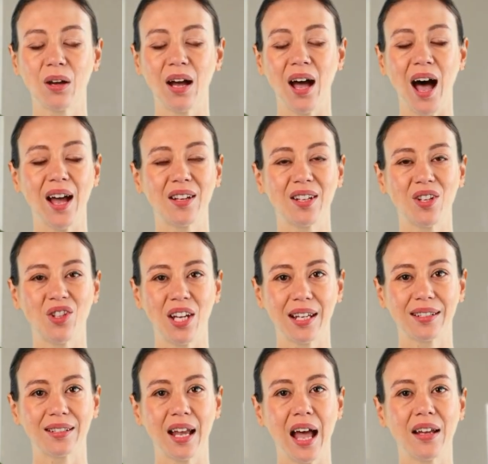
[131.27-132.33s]
I
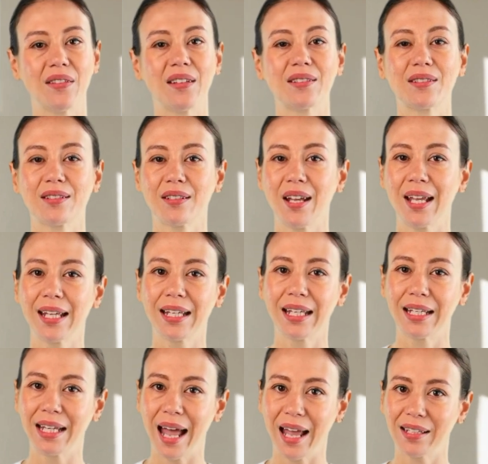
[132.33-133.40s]
suggest that the
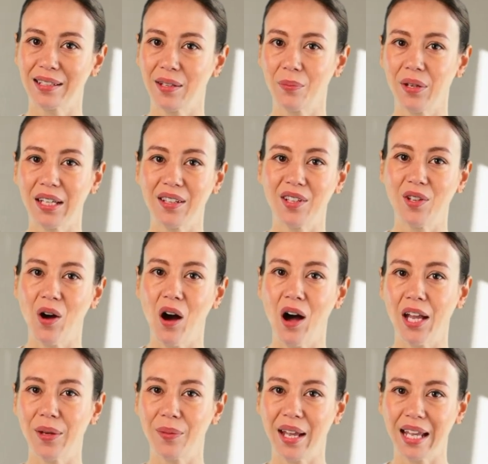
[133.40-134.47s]
society has the means to
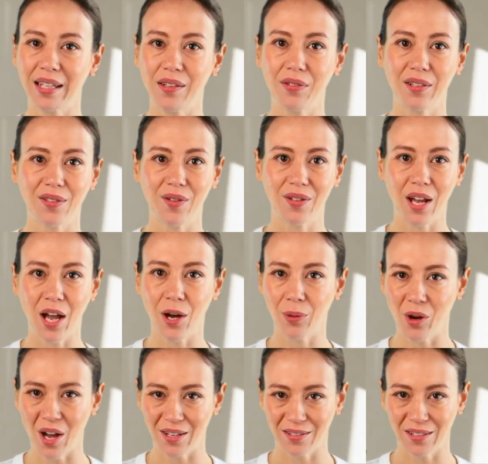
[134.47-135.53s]
automate this entire
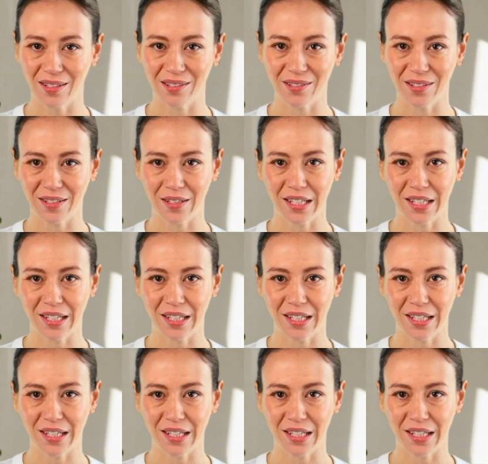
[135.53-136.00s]
process.